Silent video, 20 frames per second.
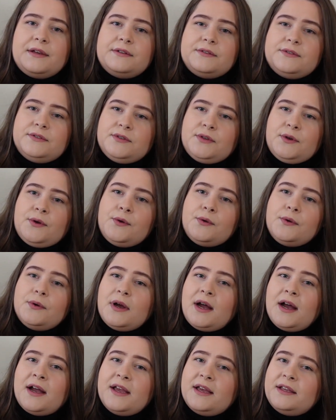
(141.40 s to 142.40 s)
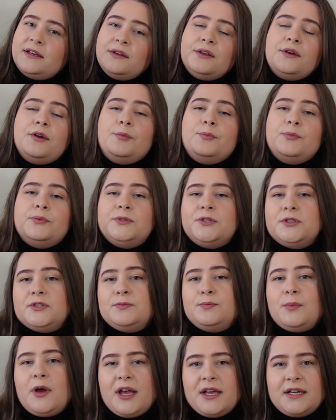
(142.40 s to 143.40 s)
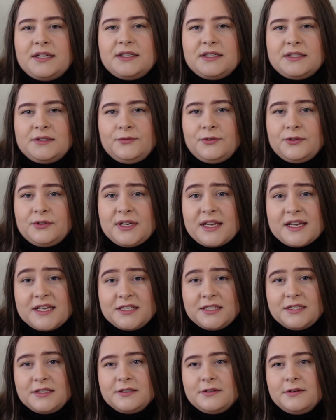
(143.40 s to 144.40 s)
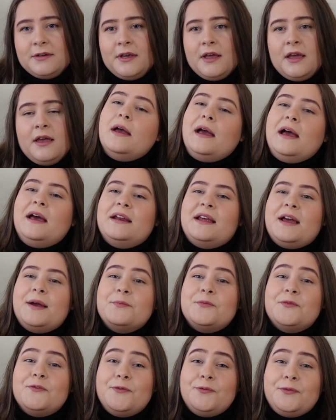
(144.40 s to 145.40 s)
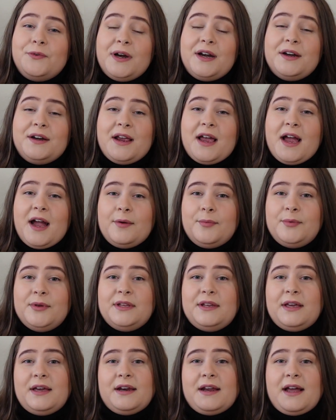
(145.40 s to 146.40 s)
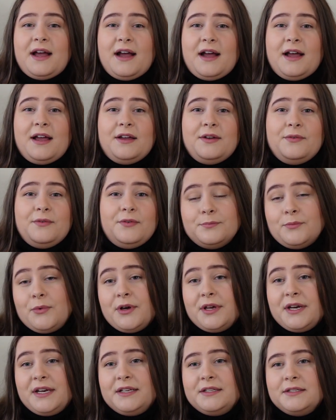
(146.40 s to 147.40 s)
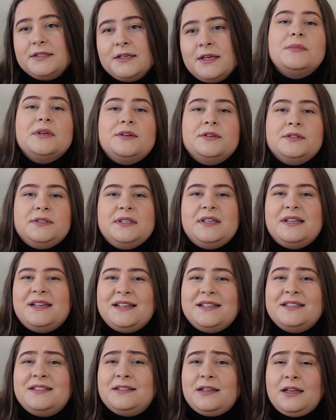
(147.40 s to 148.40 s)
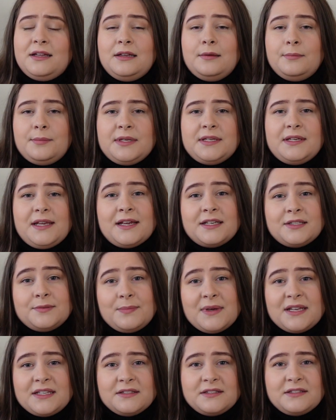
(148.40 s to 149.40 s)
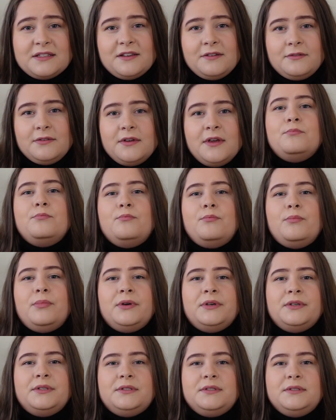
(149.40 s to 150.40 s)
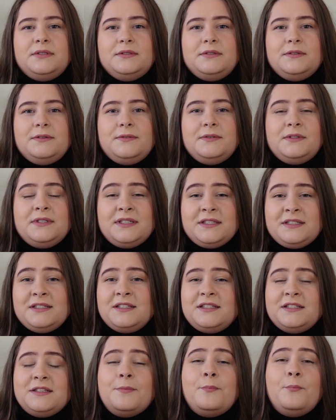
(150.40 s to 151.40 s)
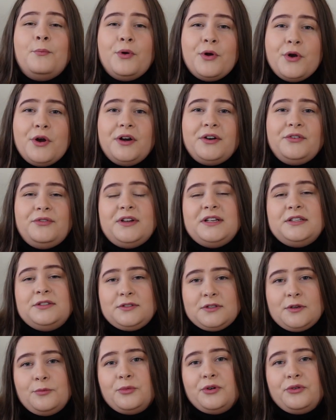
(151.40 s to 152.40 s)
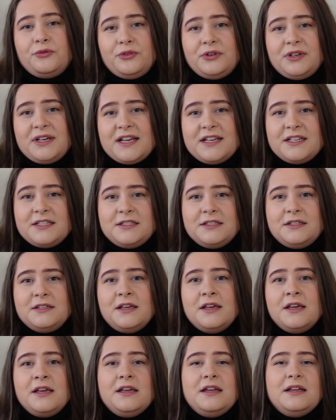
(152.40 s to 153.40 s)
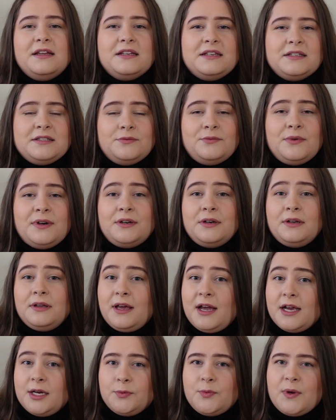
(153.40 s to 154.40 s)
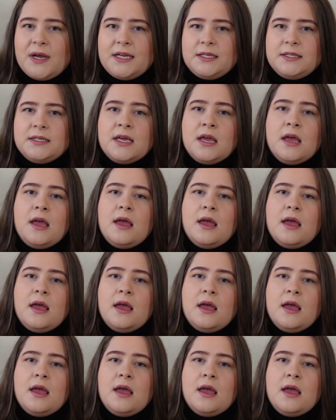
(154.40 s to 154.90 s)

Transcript: So I ended up just buying this foundation, and I'm very happy that I bought it because it is a little bit expensive, but this is the perfect summer foundation. It is very lightweight